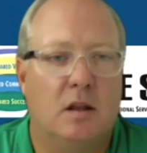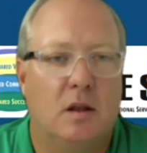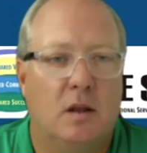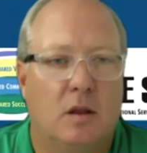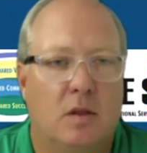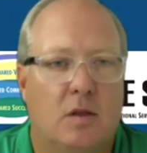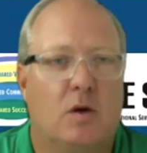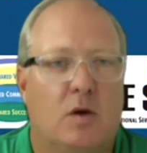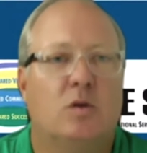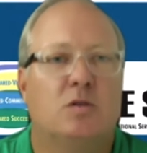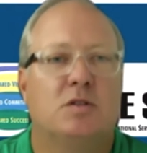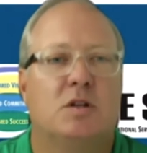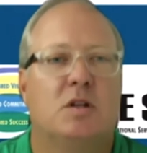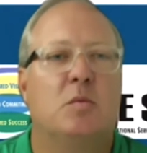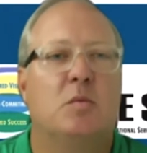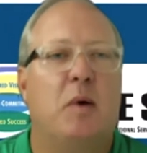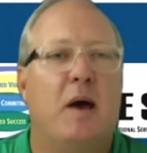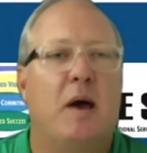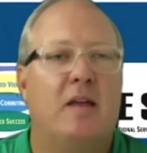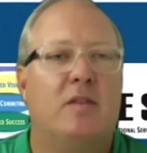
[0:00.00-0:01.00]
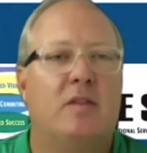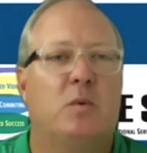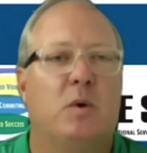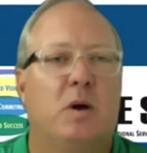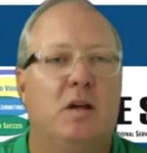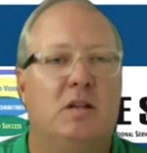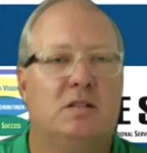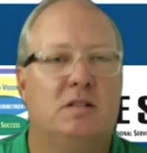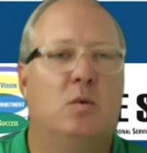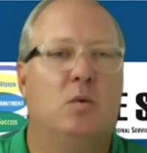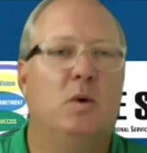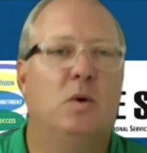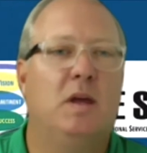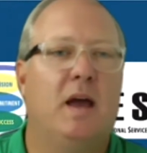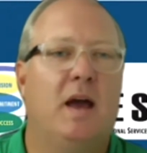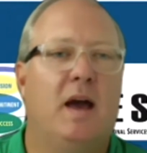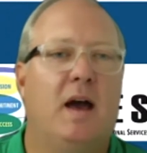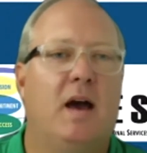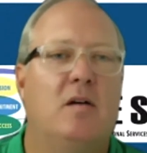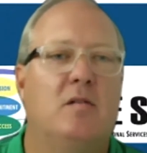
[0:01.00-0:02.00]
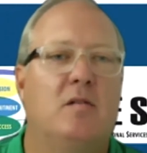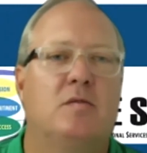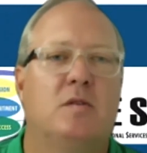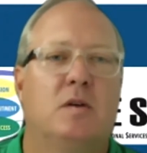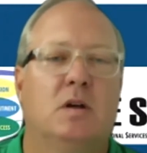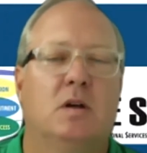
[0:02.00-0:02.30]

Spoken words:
those are the pathways that we have